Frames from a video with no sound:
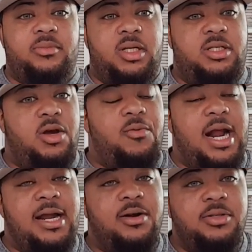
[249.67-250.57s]
So when
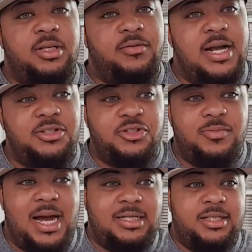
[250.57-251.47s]
I go to the
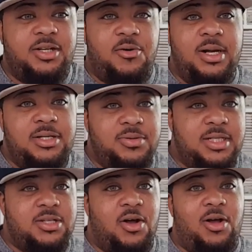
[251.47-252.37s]
restroom, I just go into a
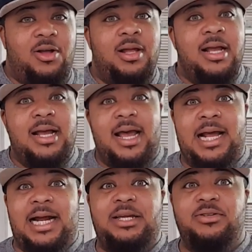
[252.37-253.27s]
stall
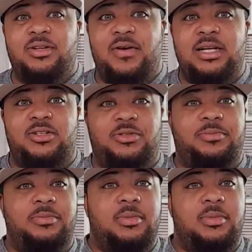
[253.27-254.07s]
and I use the restroom.